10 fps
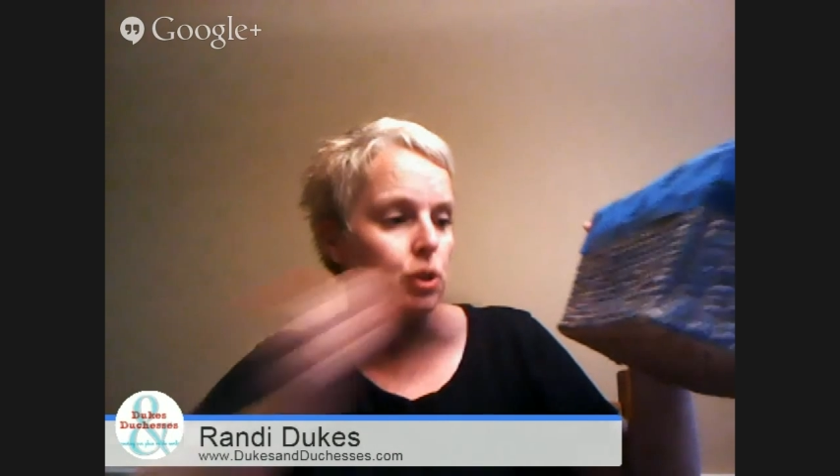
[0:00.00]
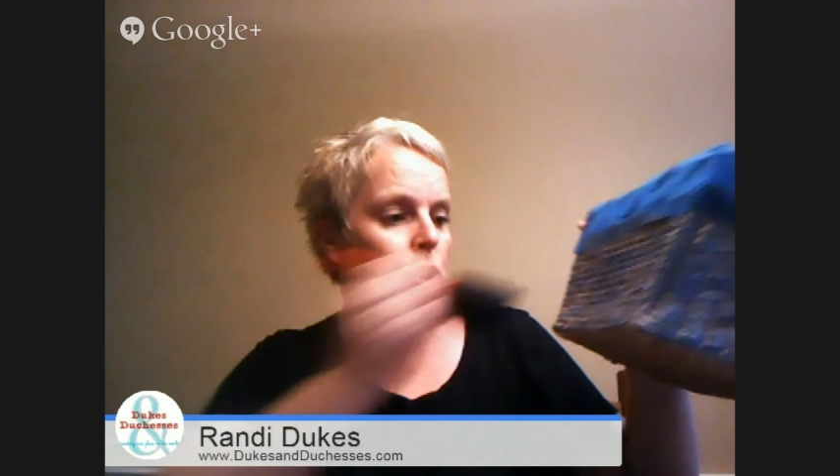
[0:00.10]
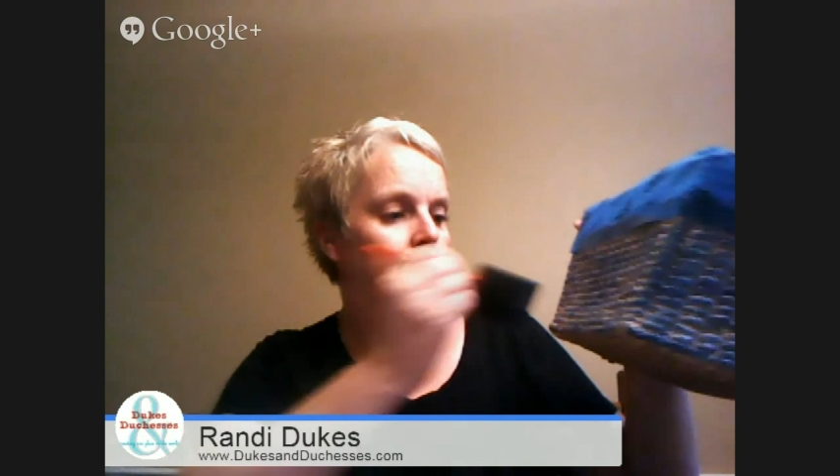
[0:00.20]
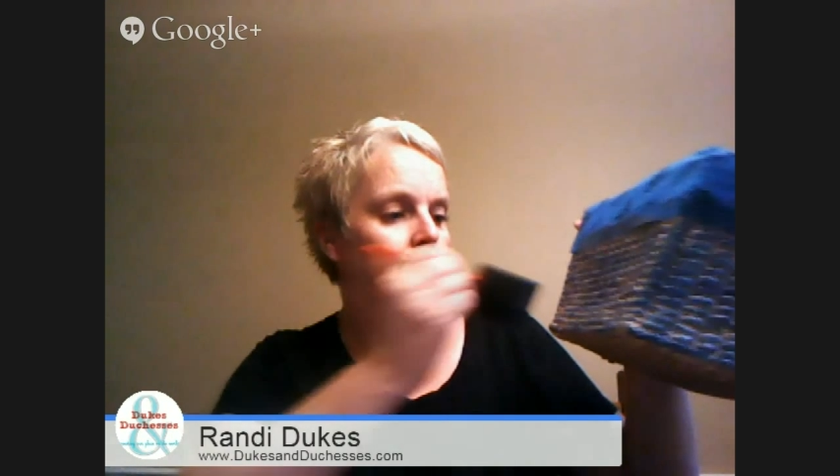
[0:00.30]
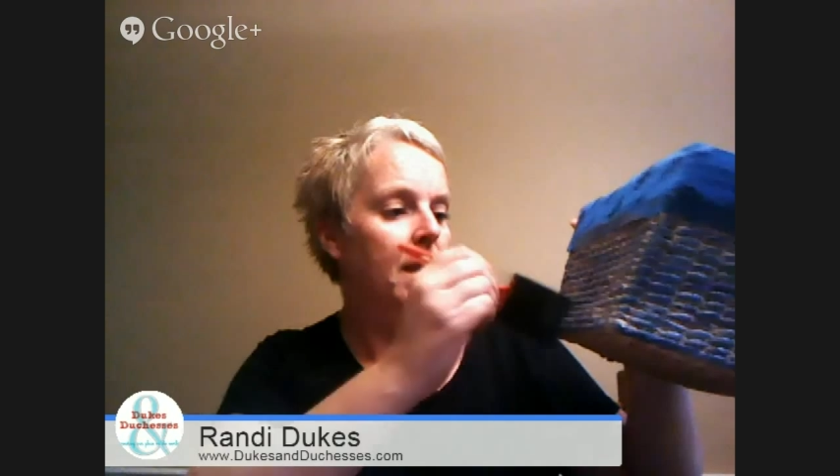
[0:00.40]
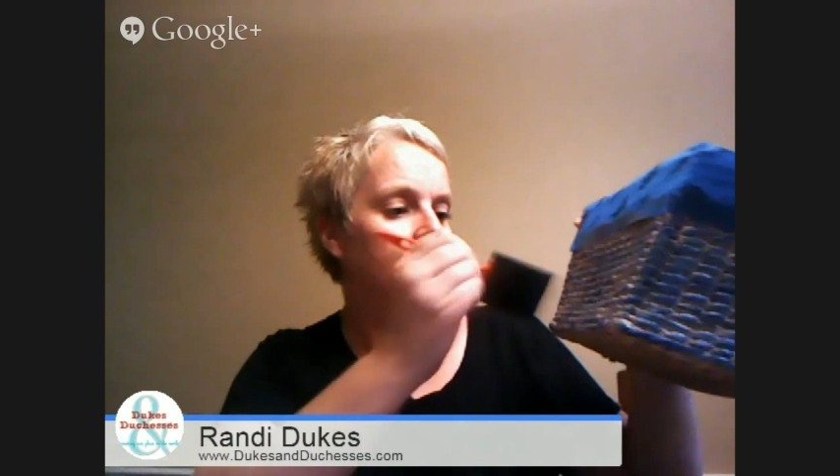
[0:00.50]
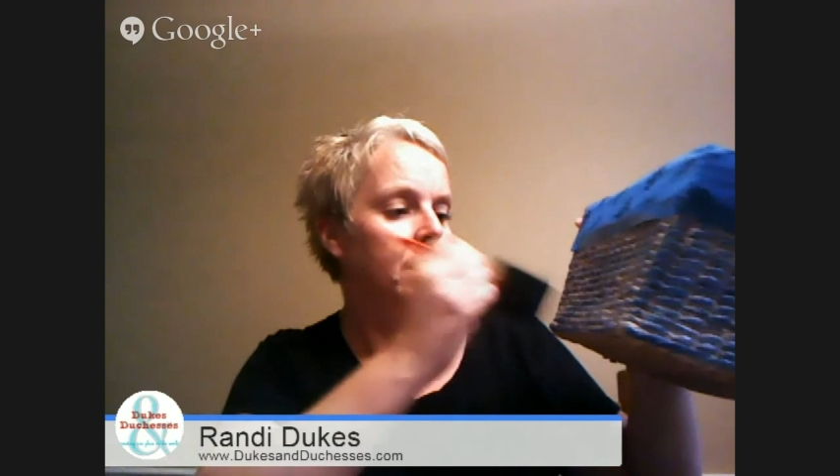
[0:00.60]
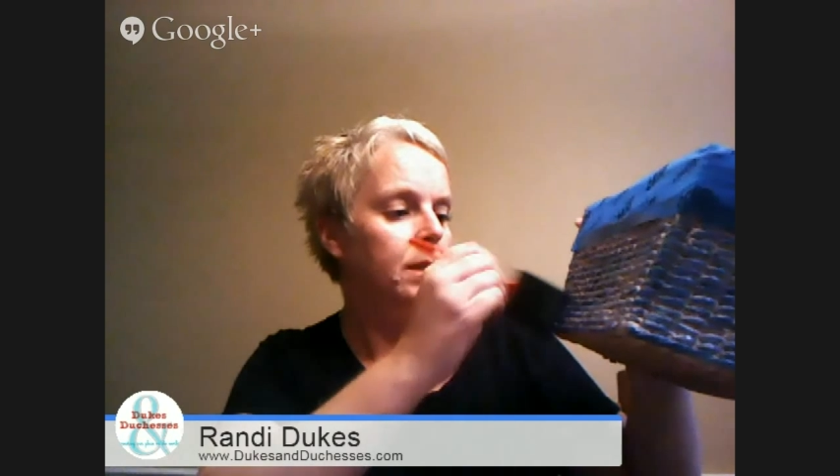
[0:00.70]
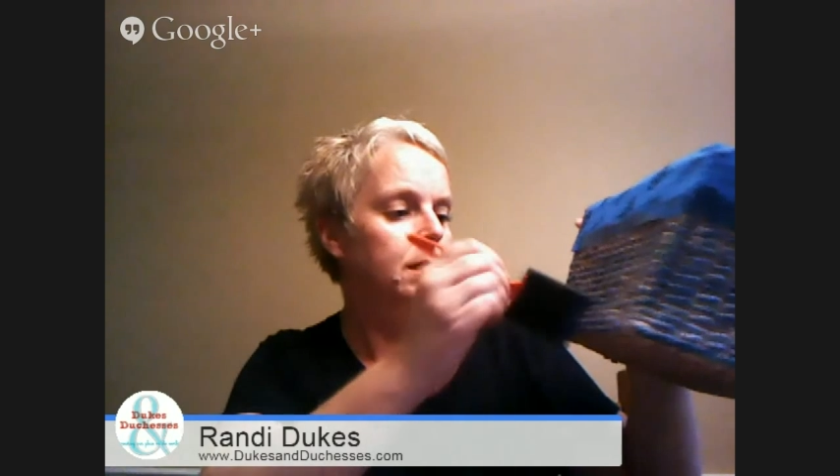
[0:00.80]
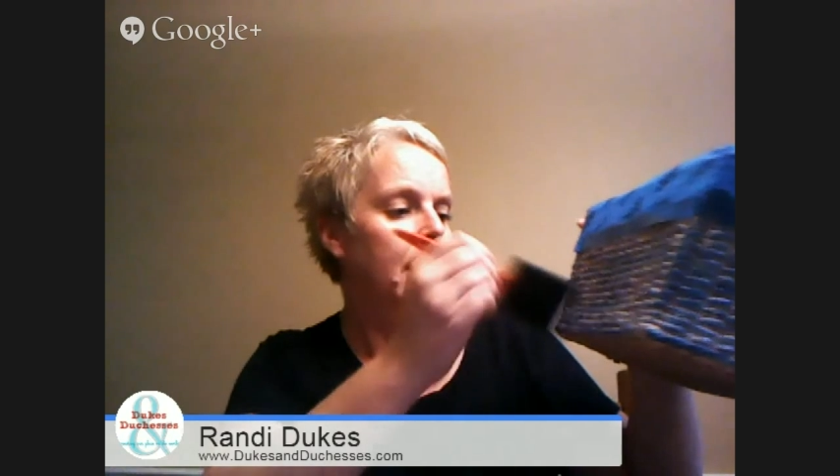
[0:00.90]
just paint the
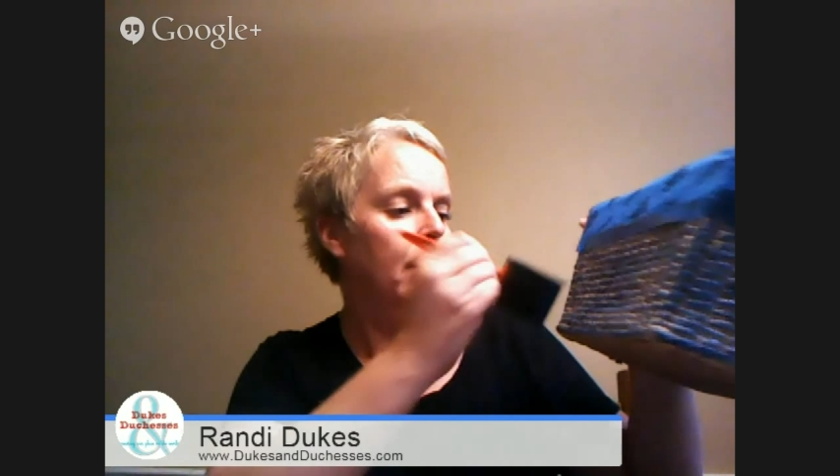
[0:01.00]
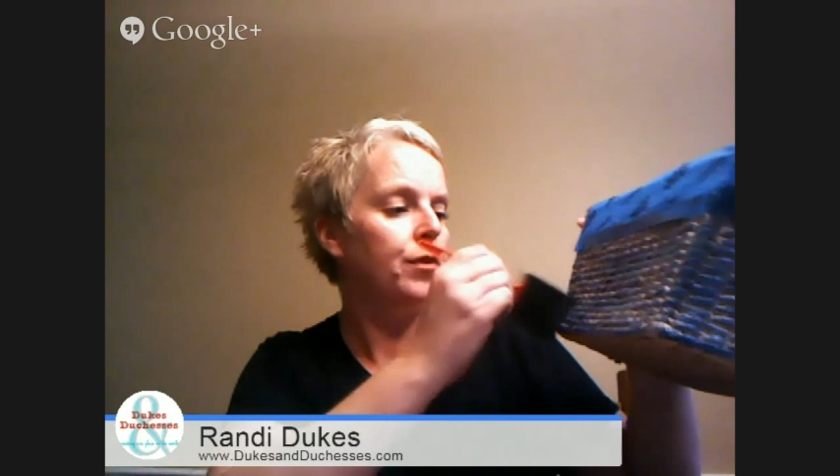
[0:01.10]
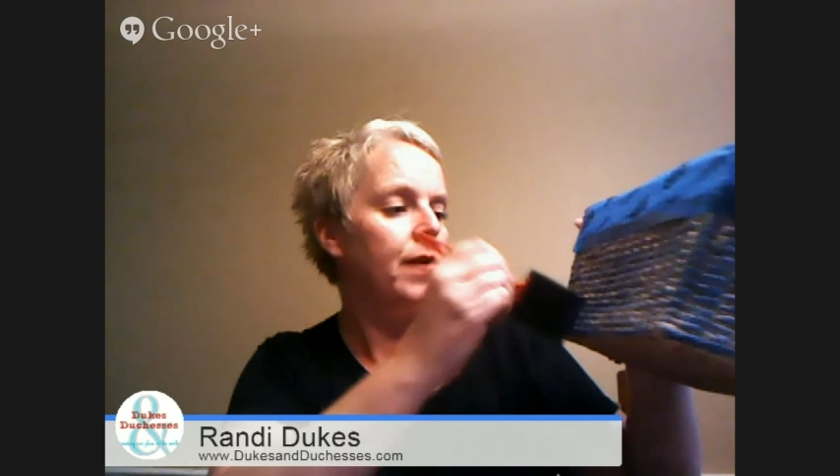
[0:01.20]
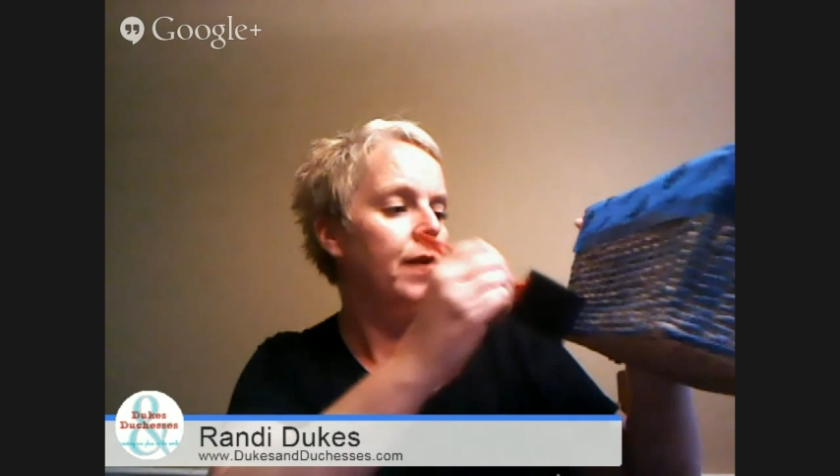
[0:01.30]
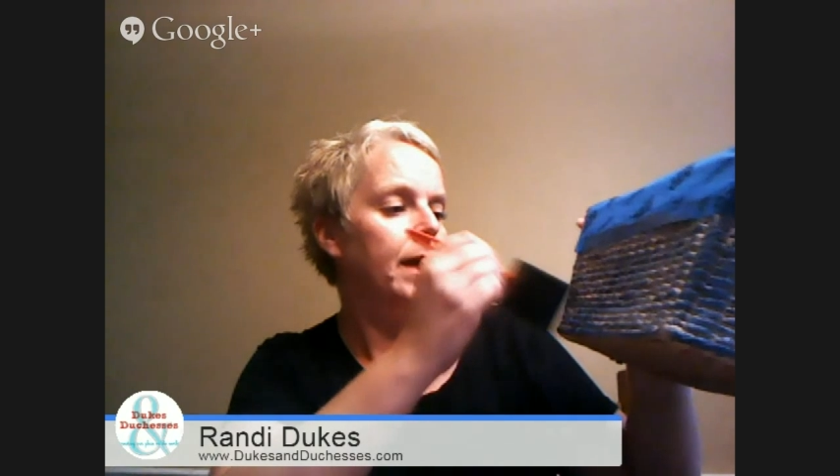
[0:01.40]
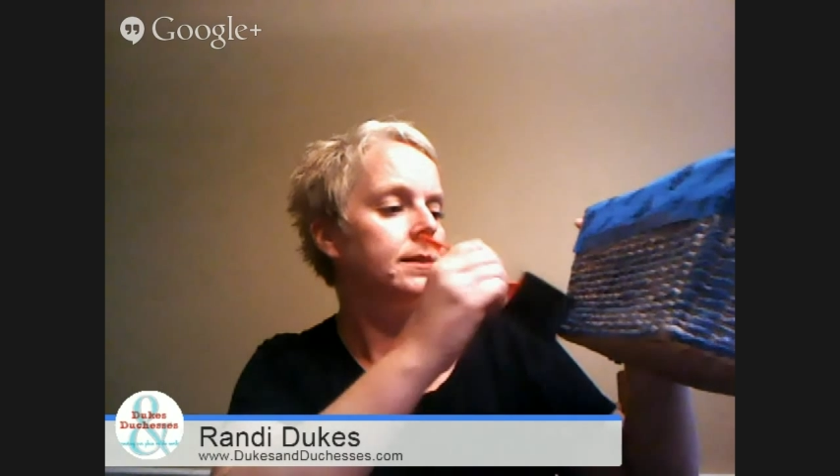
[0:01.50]
entire thing.